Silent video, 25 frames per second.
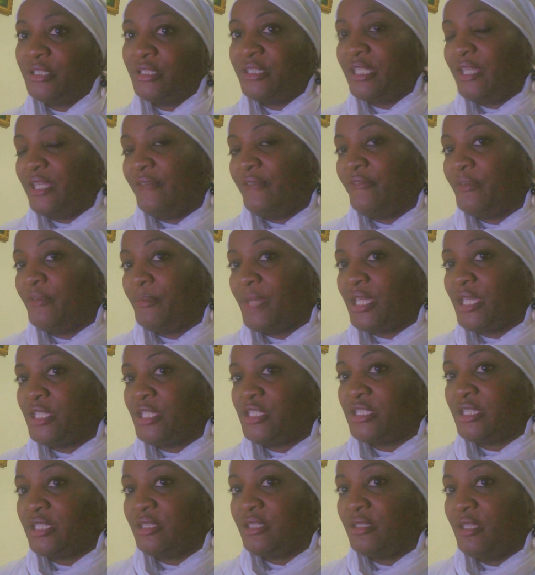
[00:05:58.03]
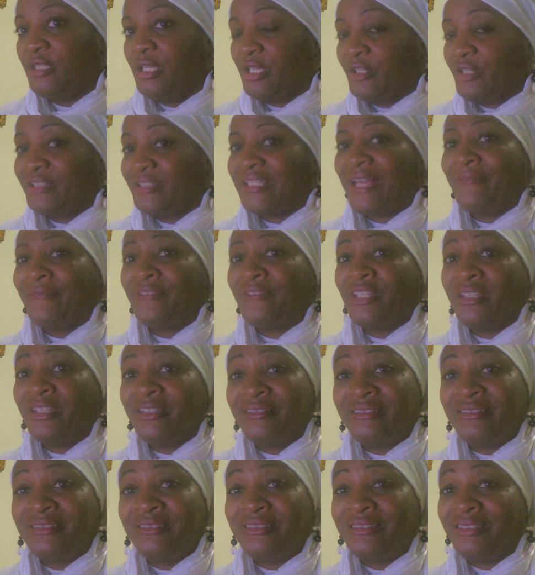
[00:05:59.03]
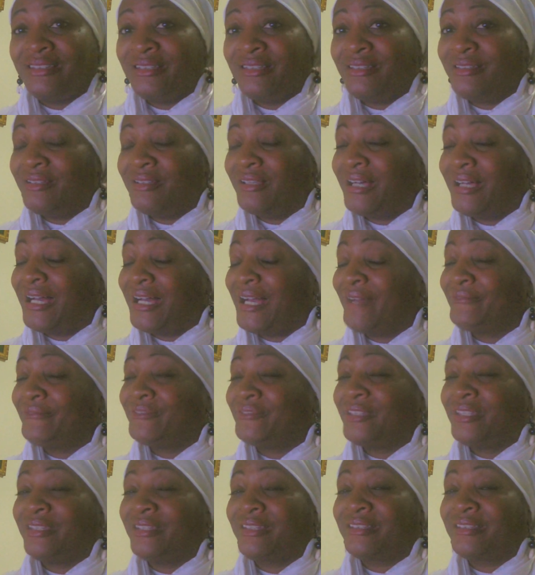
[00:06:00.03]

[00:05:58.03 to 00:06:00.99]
the information. Because I've done